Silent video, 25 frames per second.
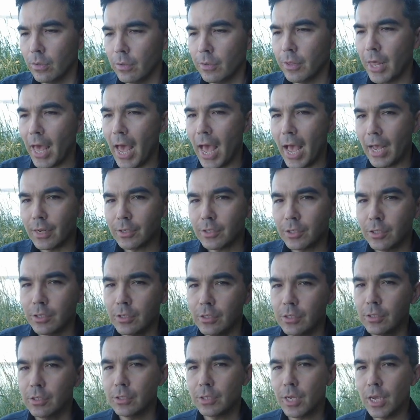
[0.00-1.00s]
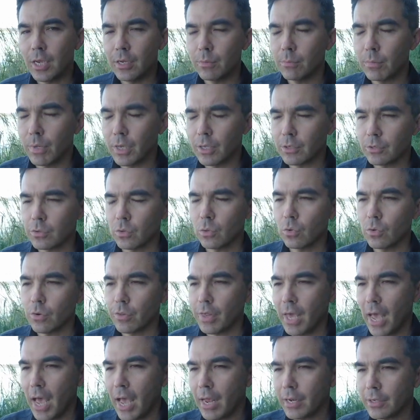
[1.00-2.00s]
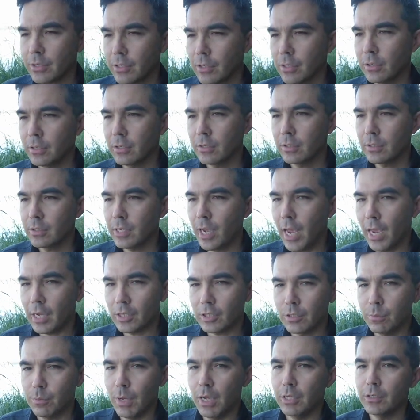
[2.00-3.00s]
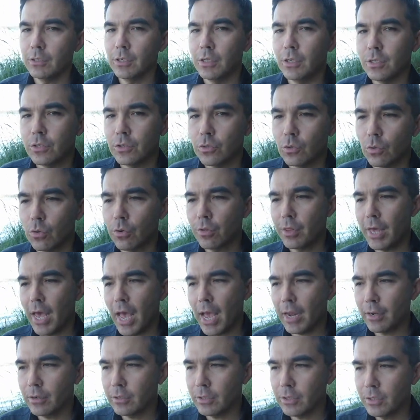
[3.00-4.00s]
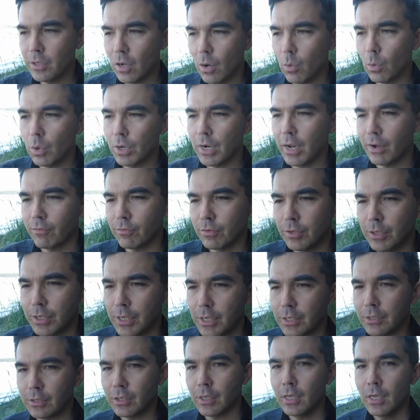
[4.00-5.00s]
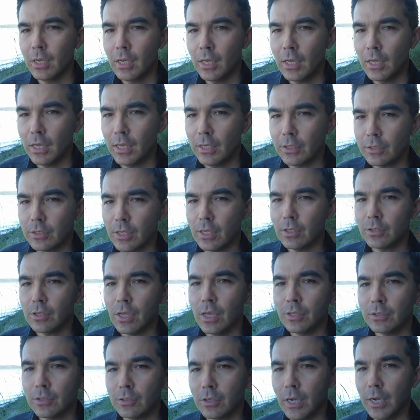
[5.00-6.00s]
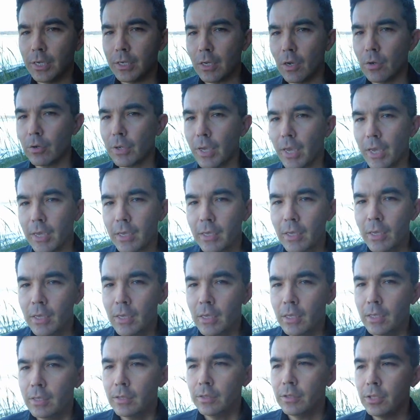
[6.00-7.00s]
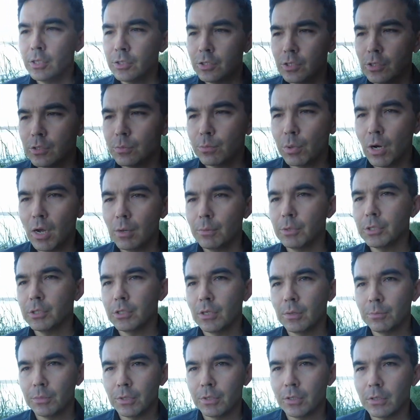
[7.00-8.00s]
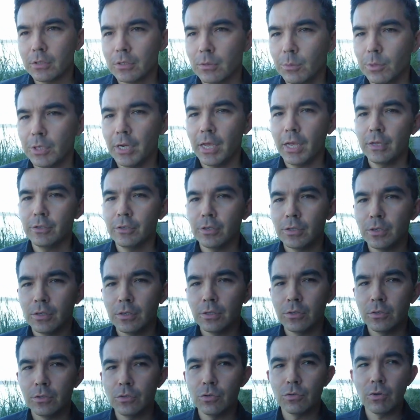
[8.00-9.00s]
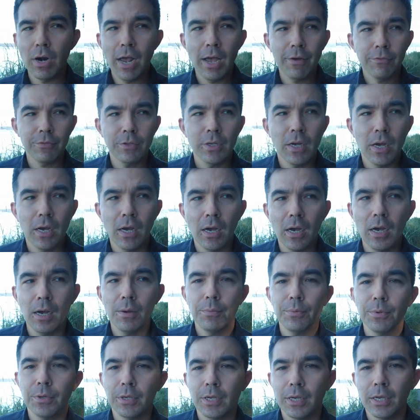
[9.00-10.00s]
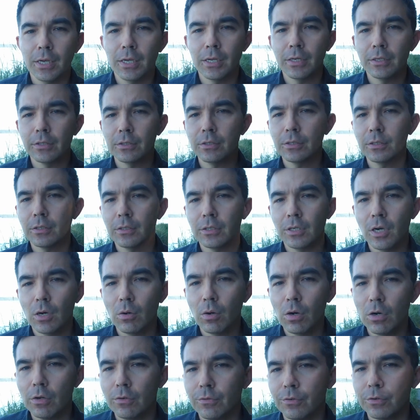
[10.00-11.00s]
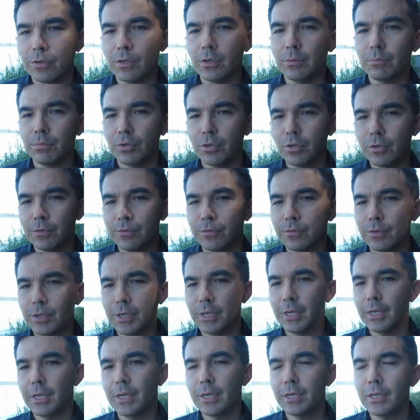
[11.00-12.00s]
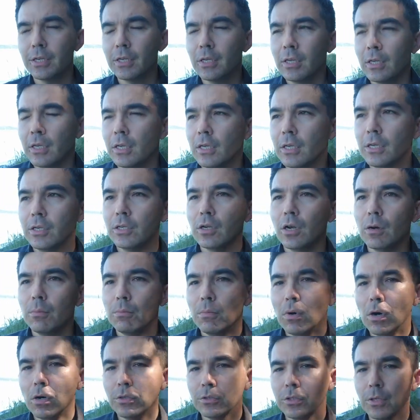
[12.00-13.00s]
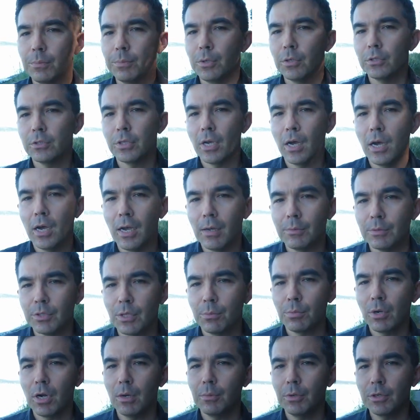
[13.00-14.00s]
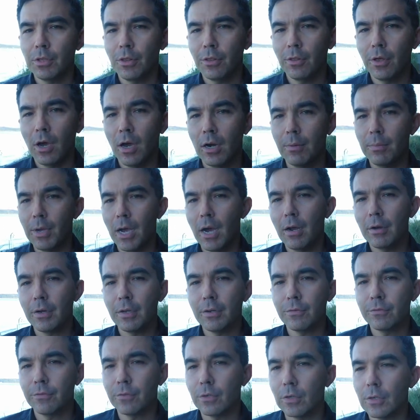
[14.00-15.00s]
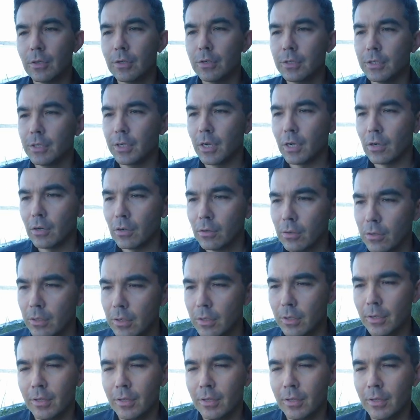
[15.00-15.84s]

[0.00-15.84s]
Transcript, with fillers: that statement or that text message or that, you know, whatever it is. It's, it's it's like, okay, this is probably something that someone had to draft up and go over and proofread, you know, multiple times. They probably thought about it for, you know,